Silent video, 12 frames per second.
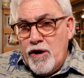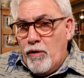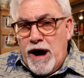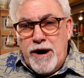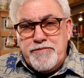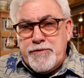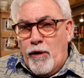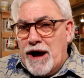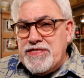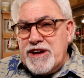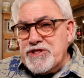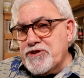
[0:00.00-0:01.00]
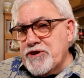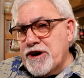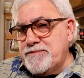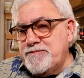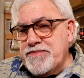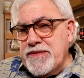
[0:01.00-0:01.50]
Wow, well, I think it's
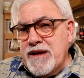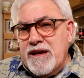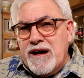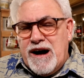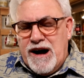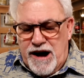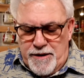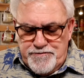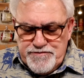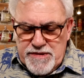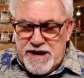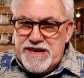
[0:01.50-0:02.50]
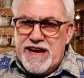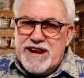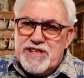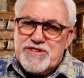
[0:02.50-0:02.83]
good. Again,